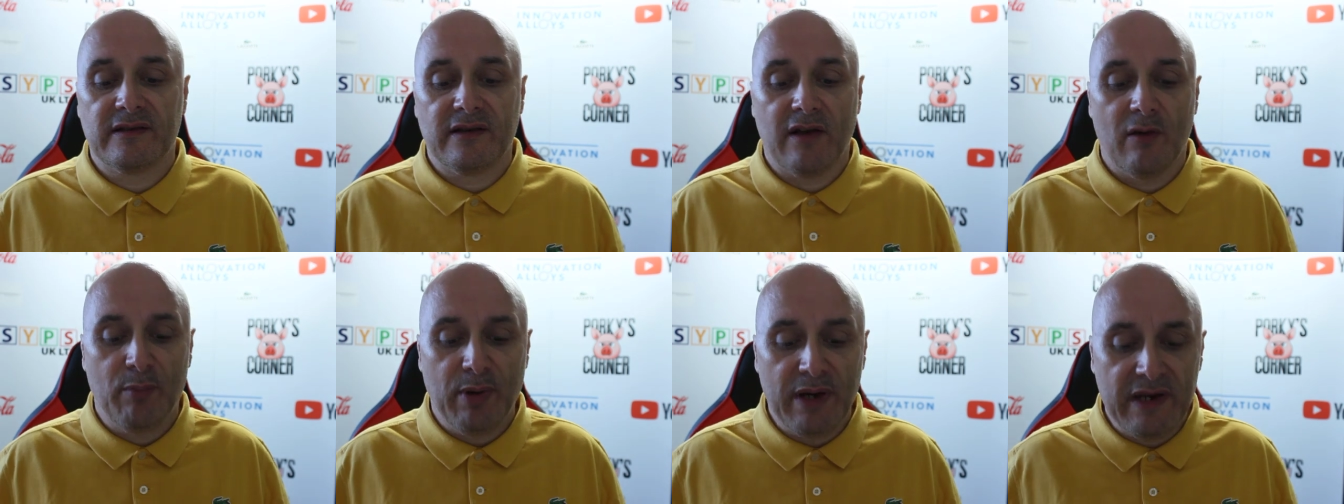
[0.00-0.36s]

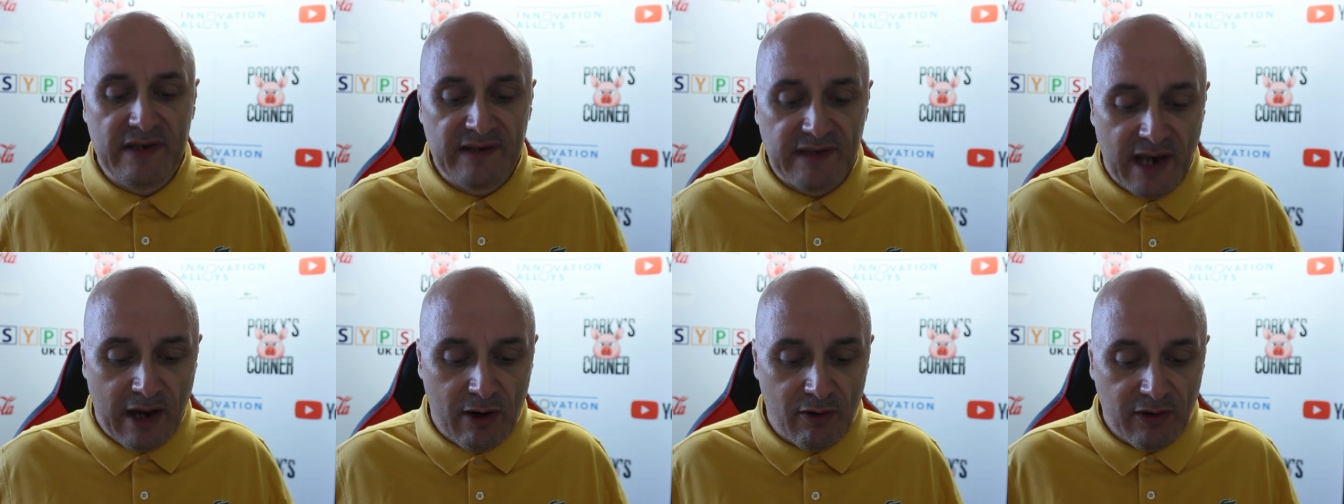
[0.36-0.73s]
So
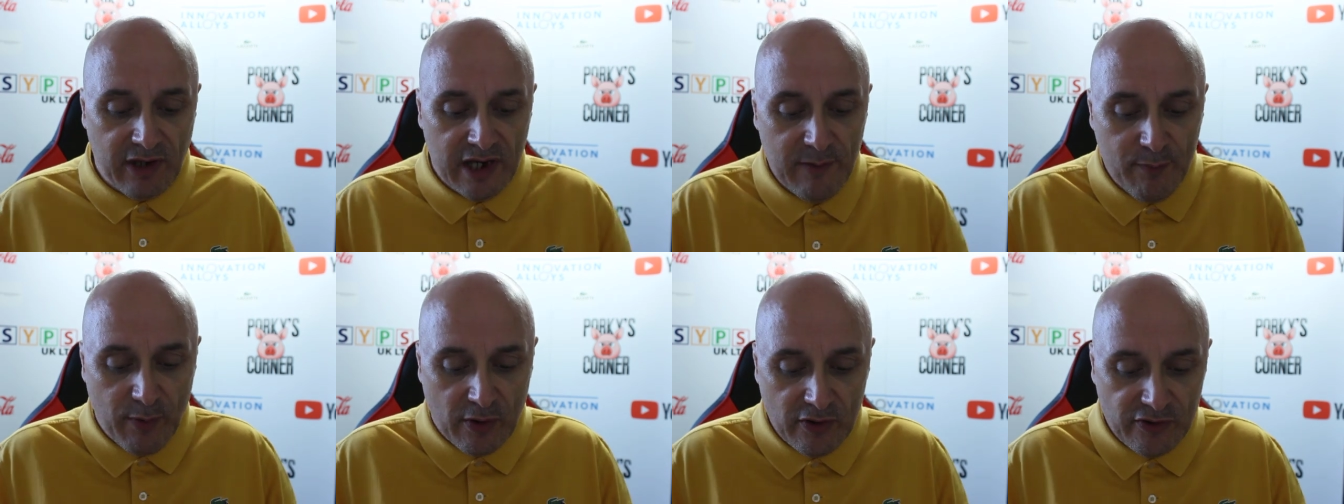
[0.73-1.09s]
peace out,
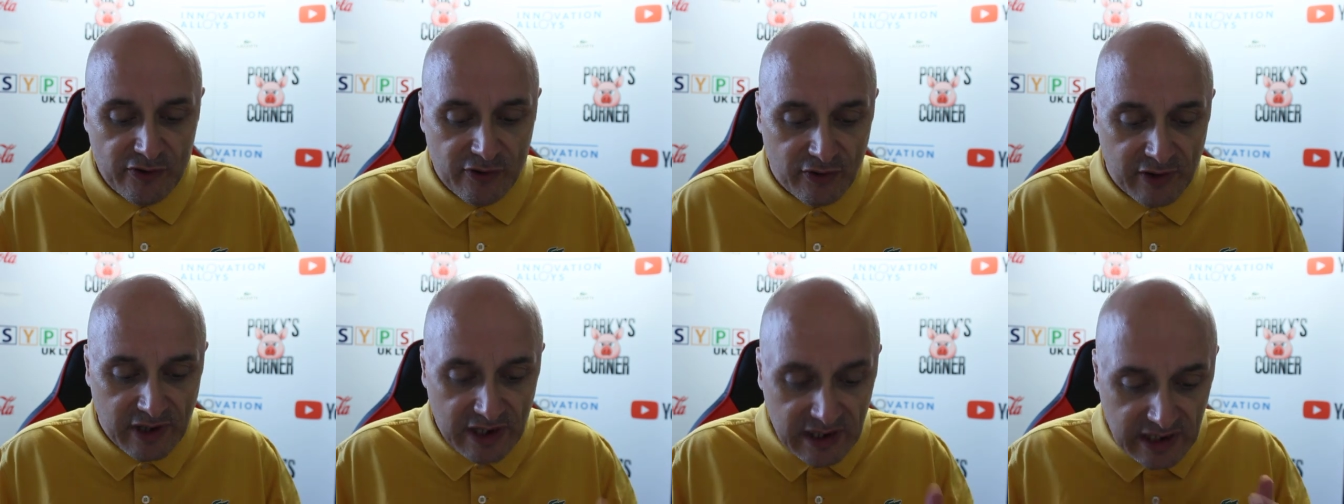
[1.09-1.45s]
keep on
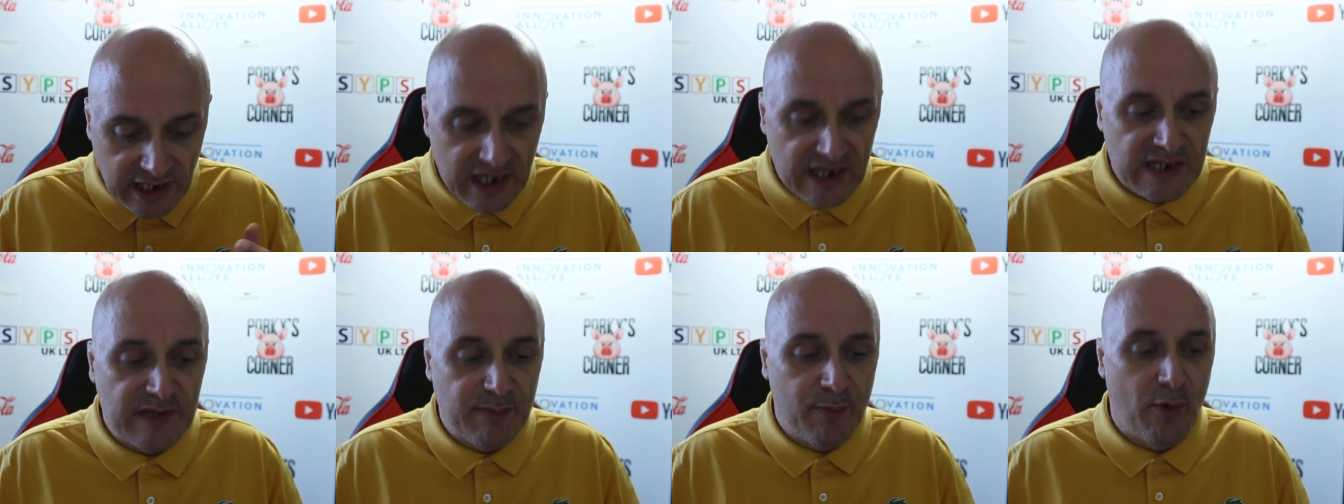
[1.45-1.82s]
trucking,
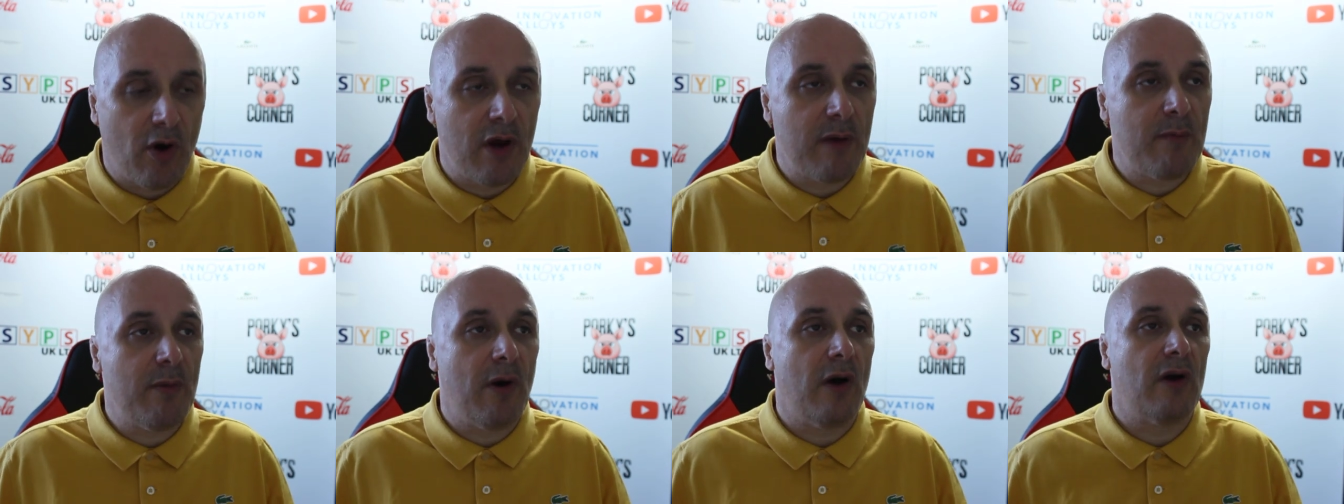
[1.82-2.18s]
keep
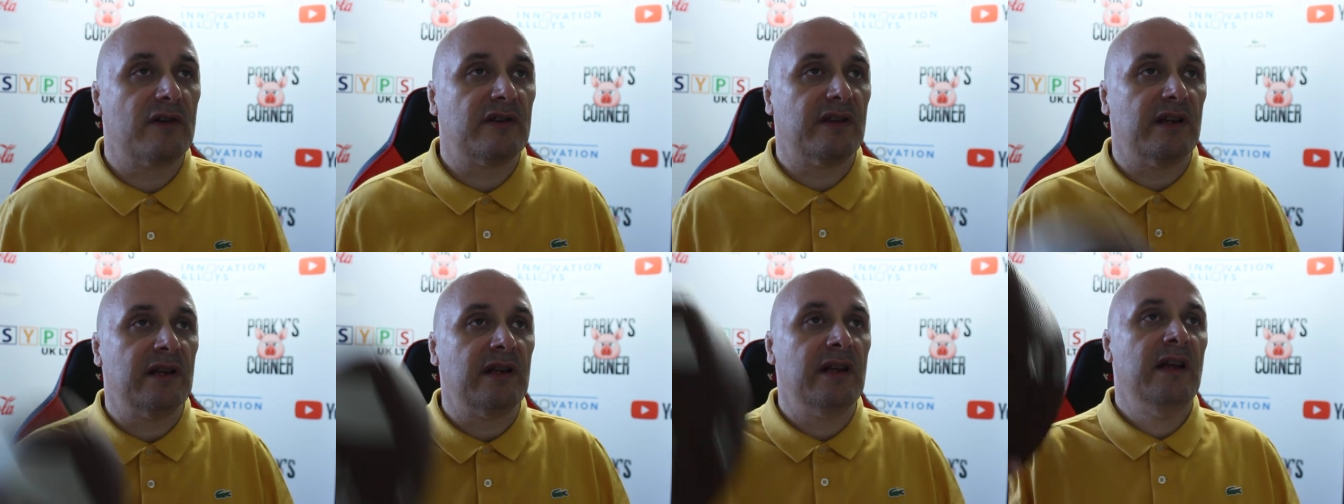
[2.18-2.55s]
supporting
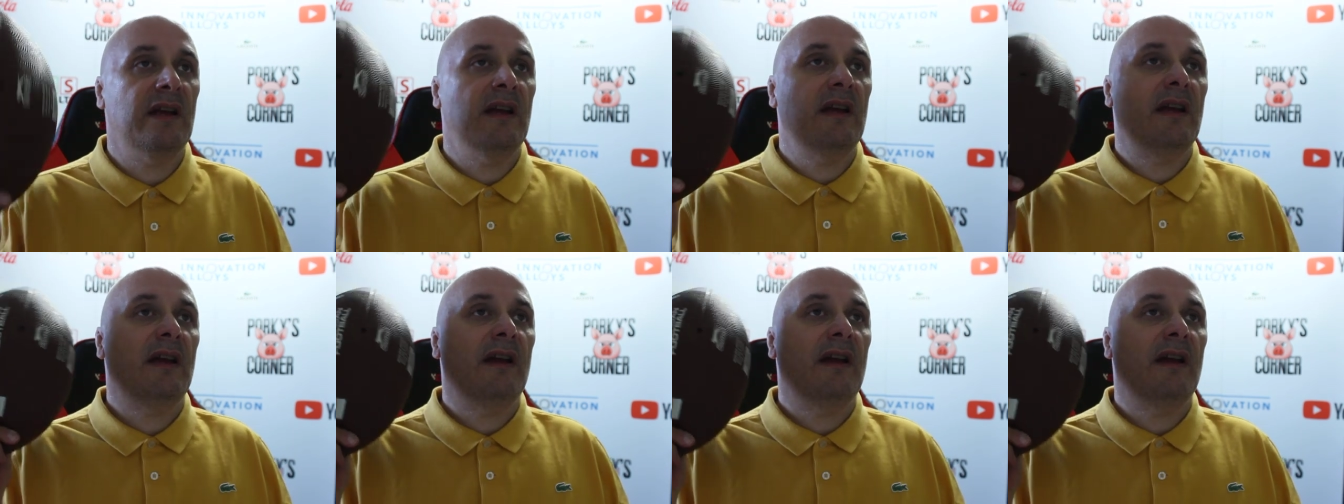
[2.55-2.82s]
boxing.